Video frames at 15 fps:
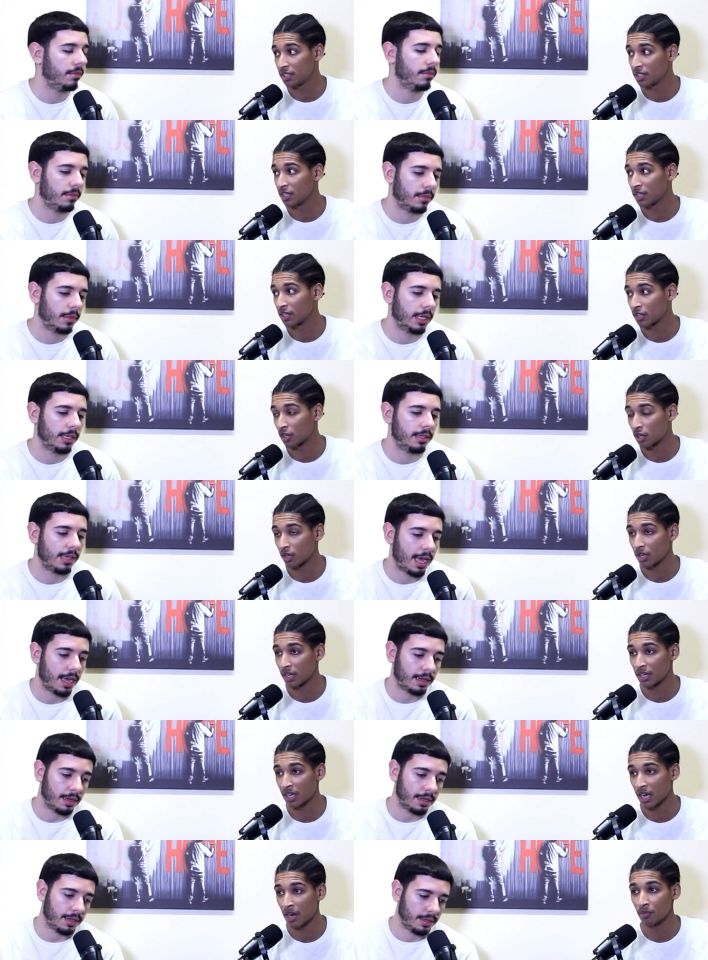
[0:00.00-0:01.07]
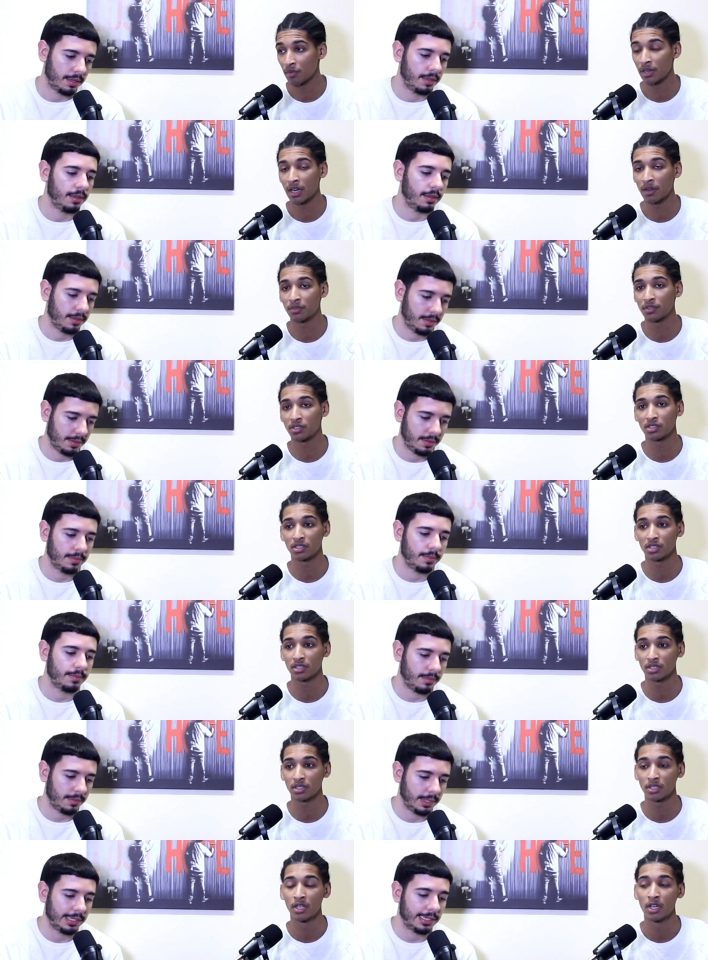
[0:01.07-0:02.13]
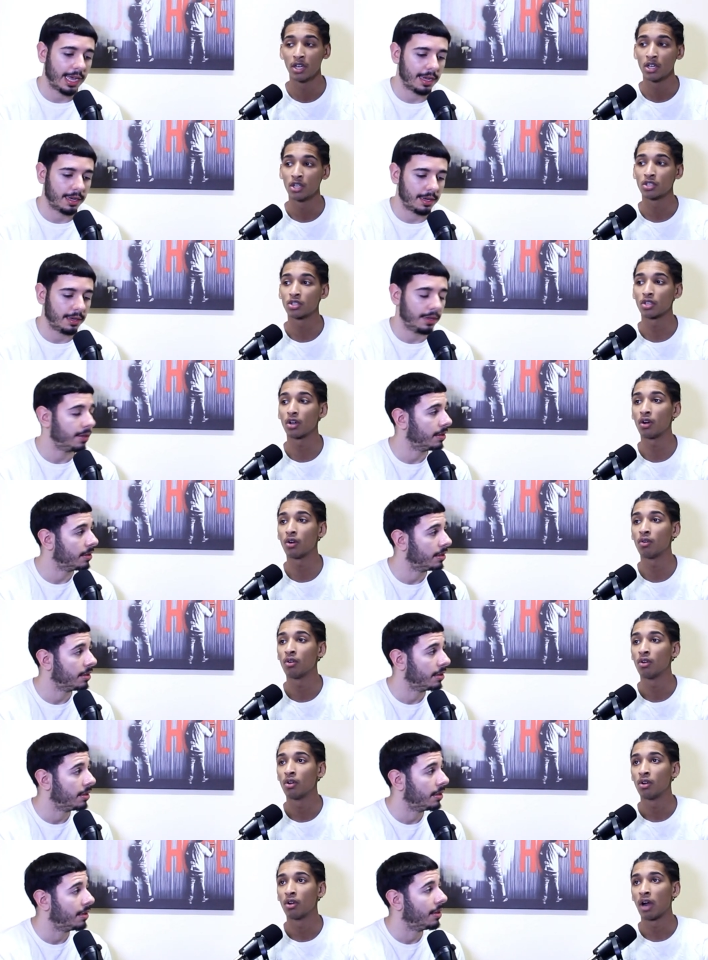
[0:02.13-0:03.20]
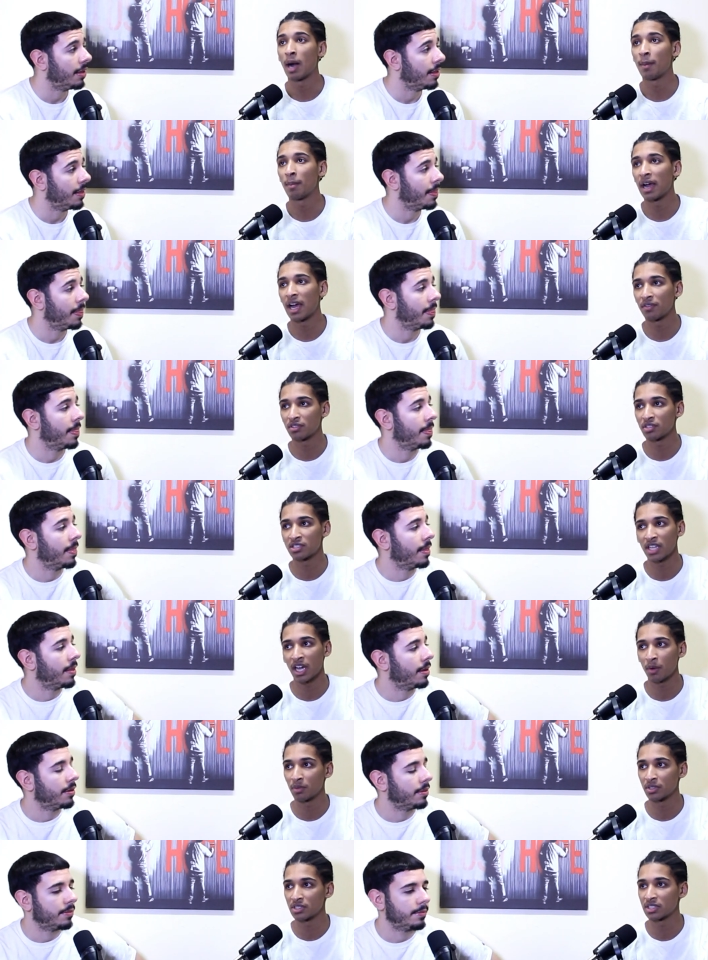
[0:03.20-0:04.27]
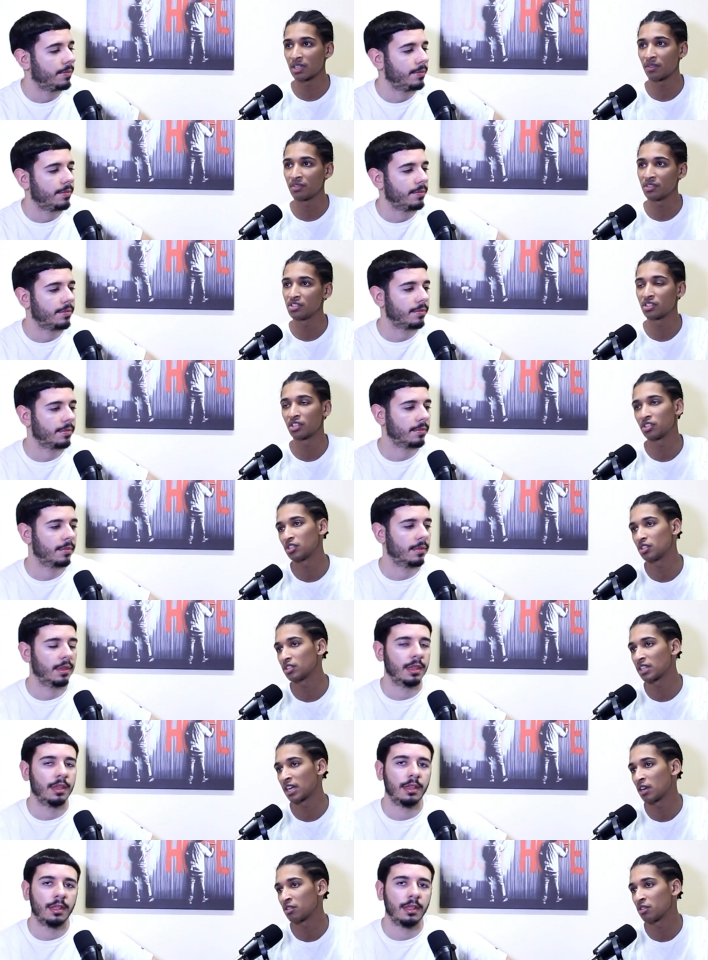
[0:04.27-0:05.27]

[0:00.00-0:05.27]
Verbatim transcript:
Speaker 1: KD and, exactly. and Kyrie left this season. Exactly. So I'm gonna have to side with the 76ers, and